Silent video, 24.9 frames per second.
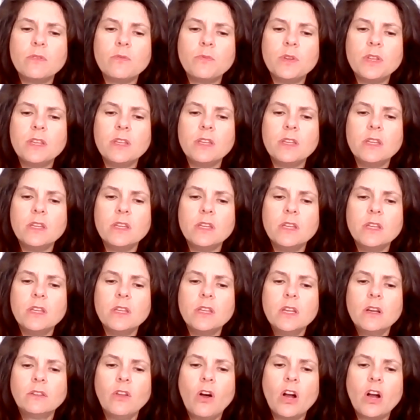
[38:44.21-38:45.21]
We
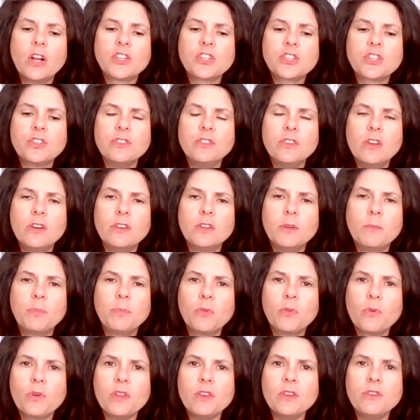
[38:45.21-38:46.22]
launched an
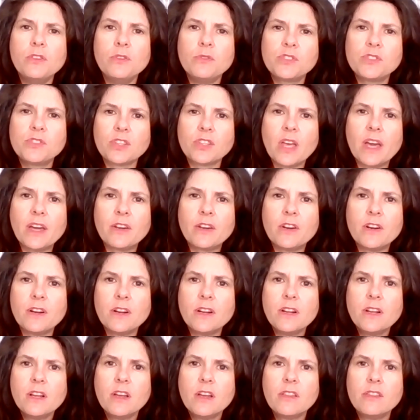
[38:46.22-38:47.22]
employee
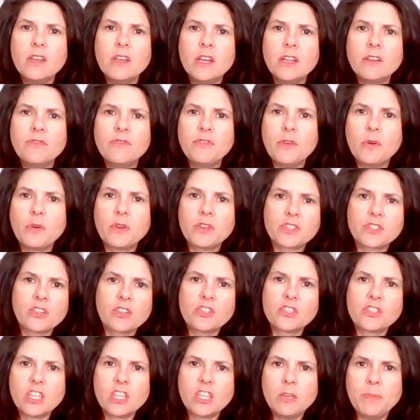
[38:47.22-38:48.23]
newsletter that focused
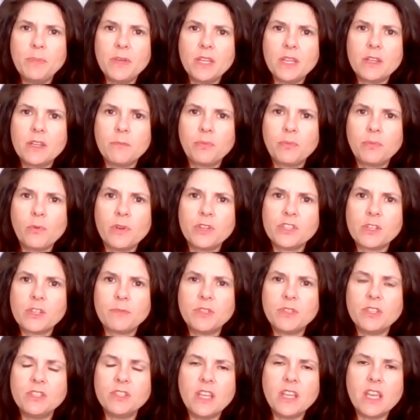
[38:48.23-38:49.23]
on just keeping employees
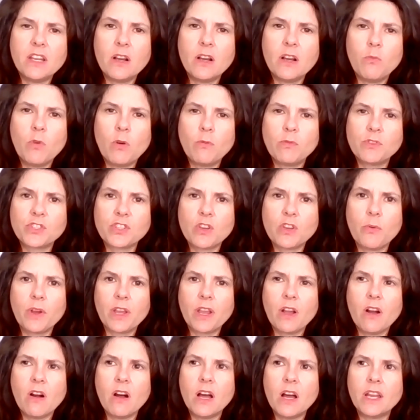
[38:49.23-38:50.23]
up to date on what was
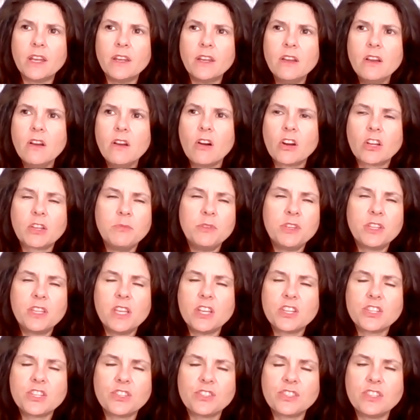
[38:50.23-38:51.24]
going on. Our
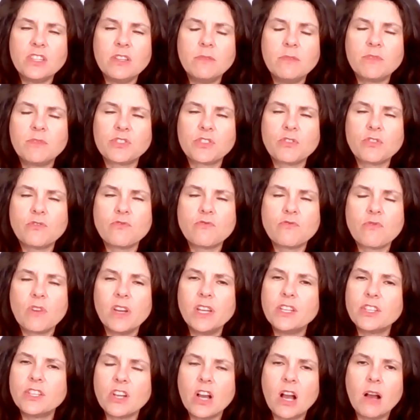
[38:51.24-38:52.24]
communications team does a
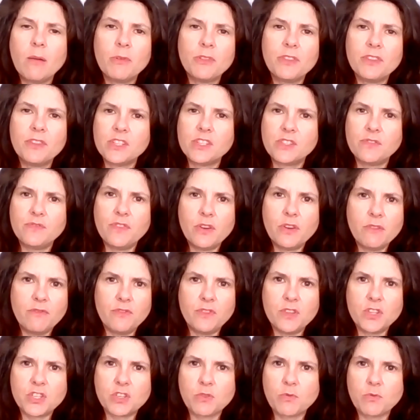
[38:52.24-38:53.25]
great job with it. It's very
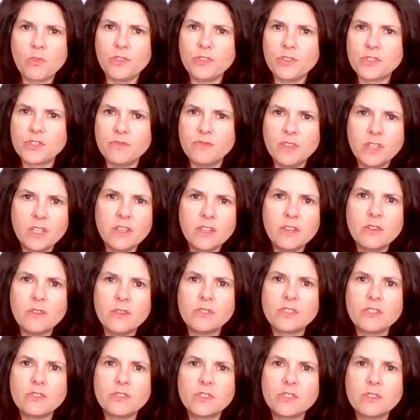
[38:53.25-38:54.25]
visual. There's
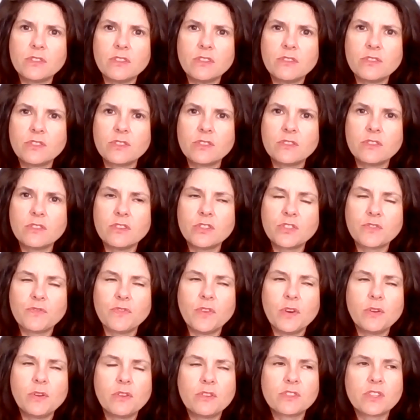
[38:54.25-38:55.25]
videos, there's
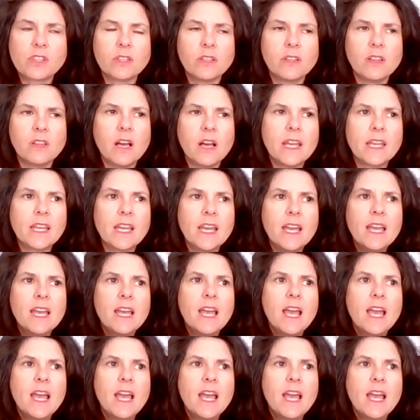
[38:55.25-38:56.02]
photos and the like.